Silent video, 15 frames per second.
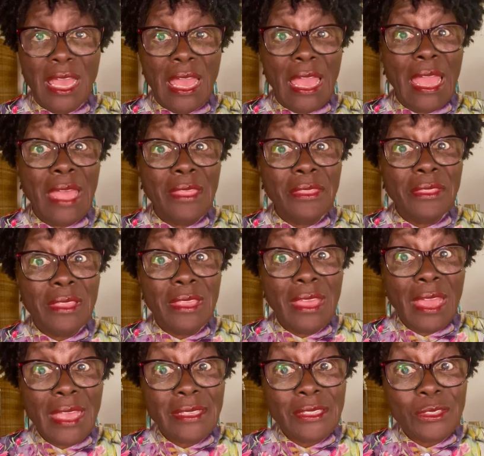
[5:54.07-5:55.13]
And
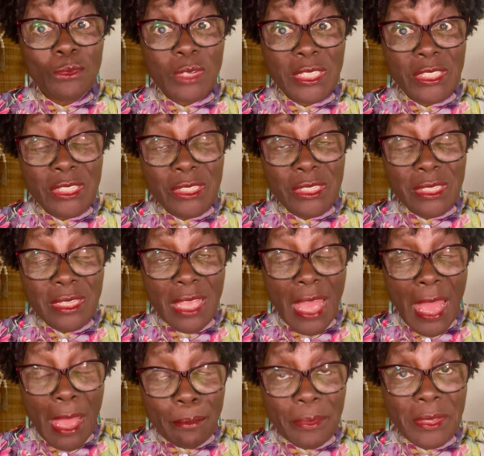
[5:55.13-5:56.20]
guess what's
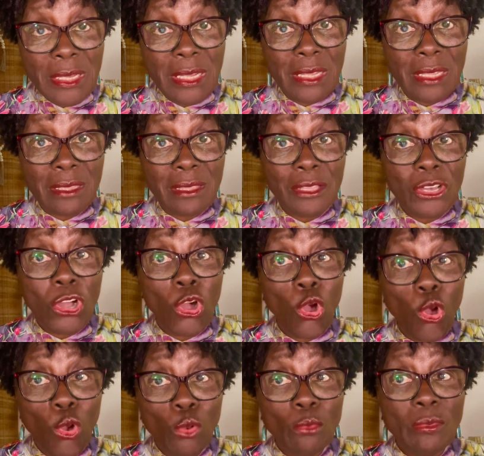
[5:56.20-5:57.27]
happening? The
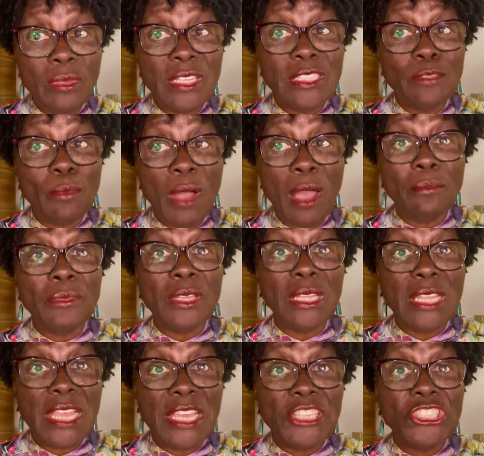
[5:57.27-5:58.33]
homeless
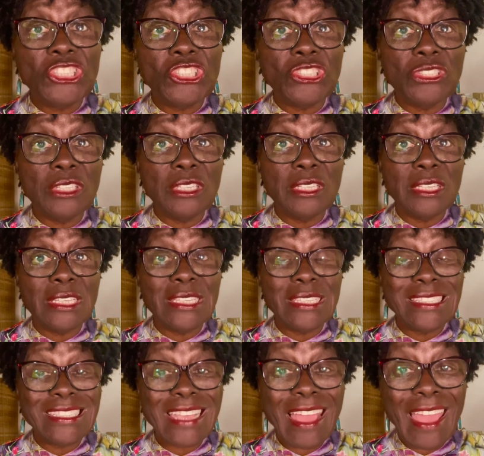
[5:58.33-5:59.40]
population
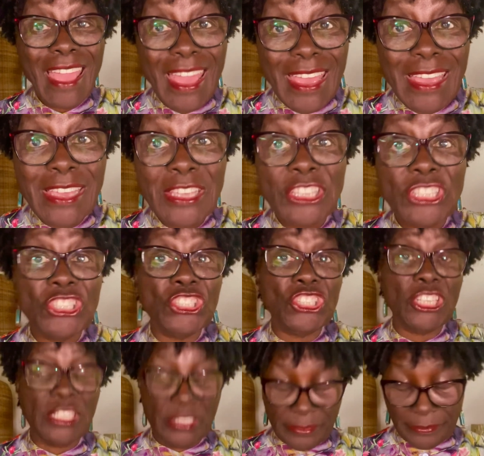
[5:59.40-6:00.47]
is
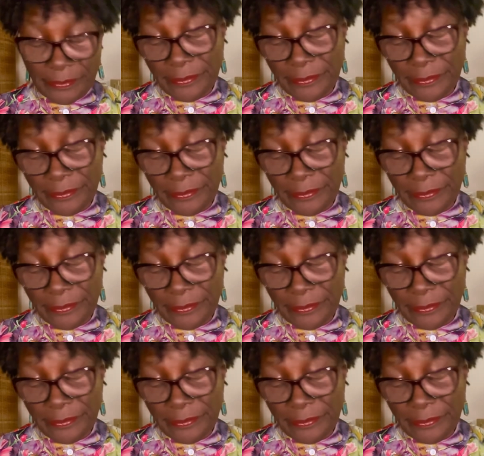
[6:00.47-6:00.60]
aging.